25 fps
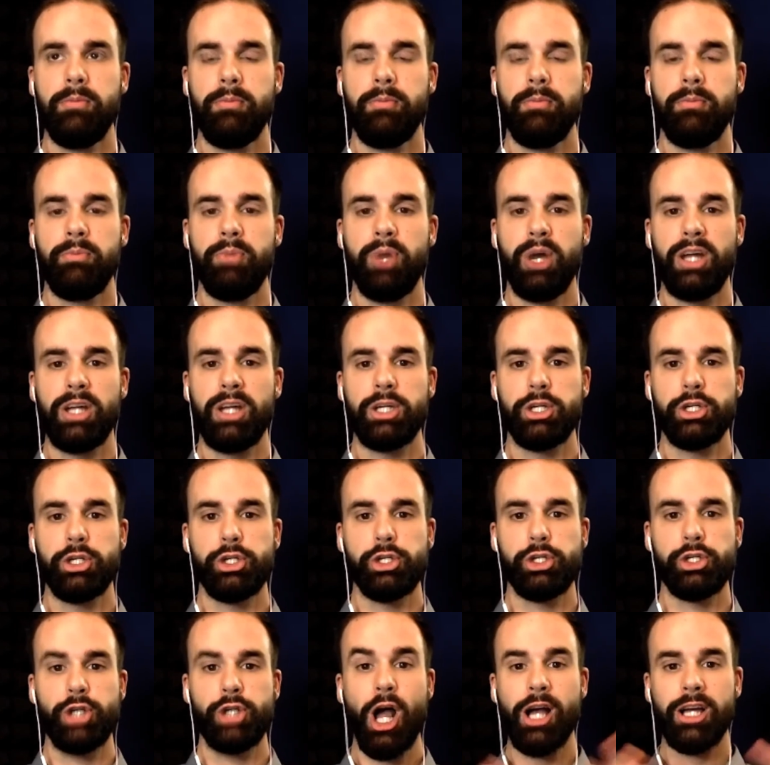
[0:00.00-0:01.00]
But
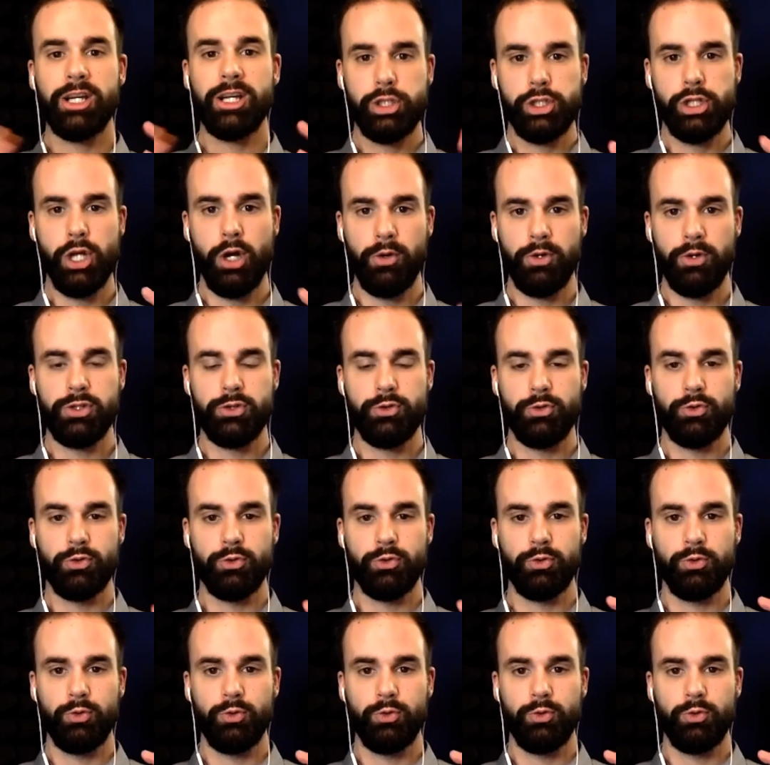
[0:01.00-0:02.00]
shock jokes
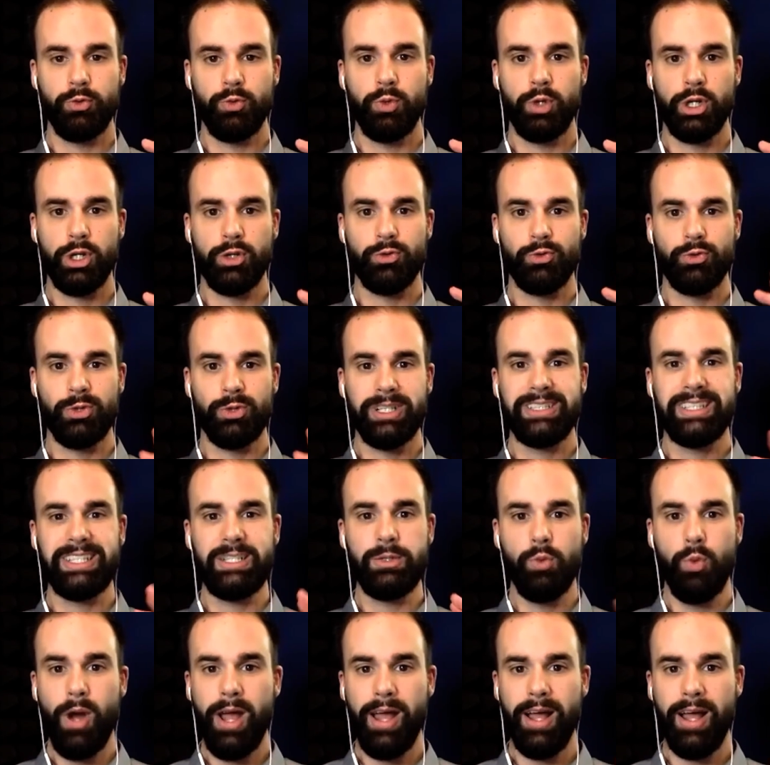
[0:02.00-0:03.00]
work really
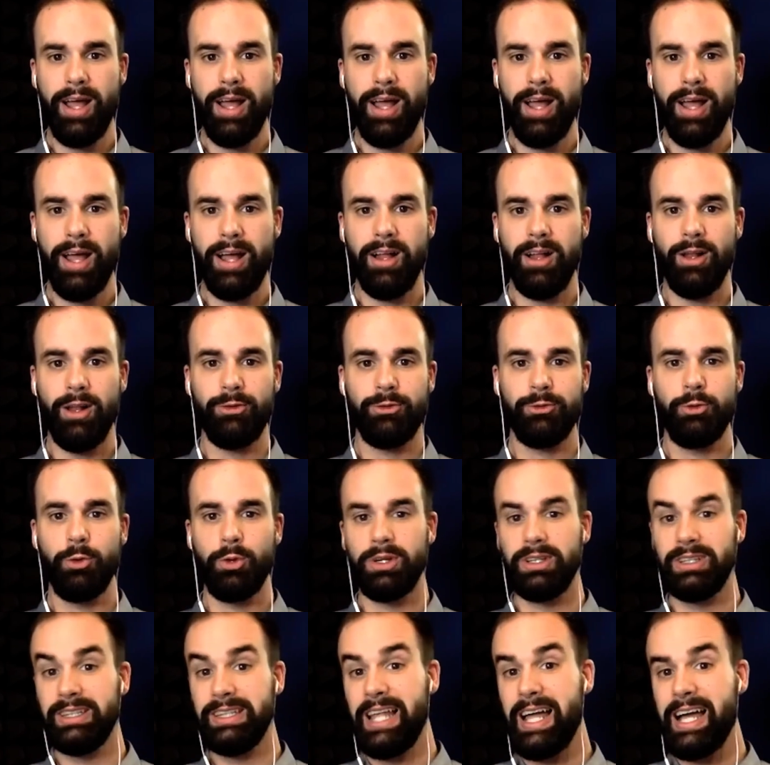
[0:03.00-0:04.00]
well for
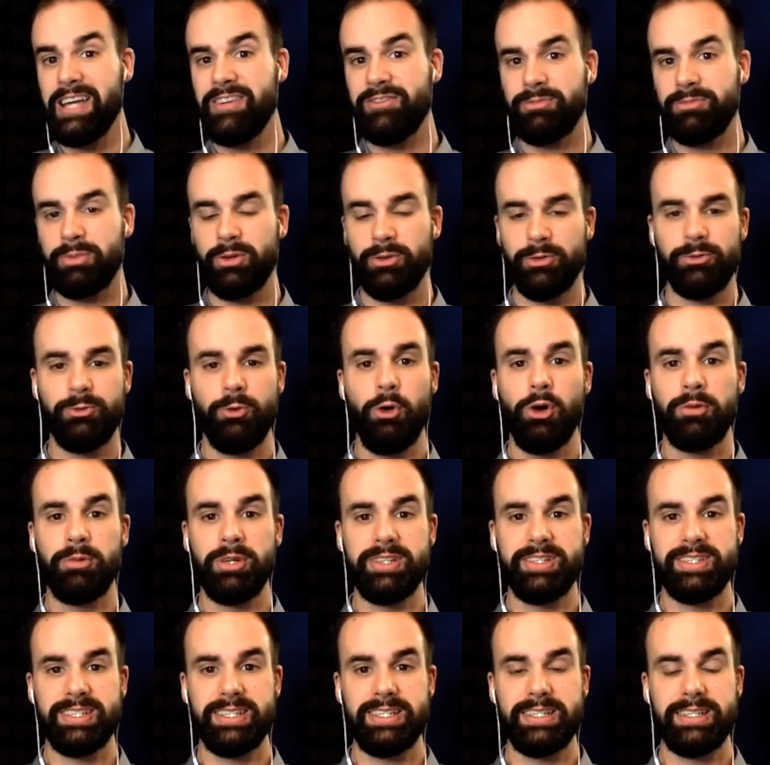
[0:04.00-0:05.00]
live
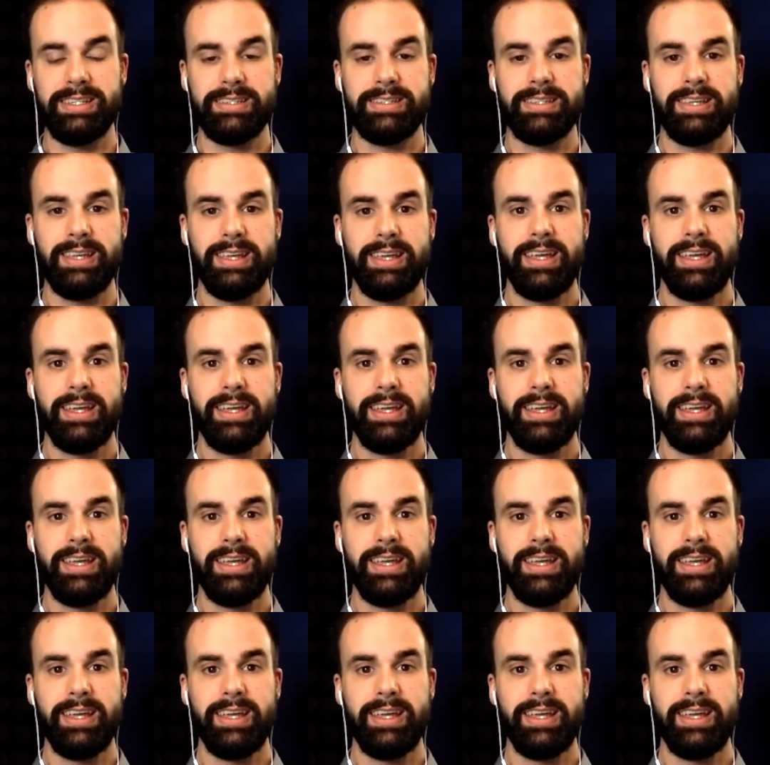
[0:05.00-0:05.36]
performances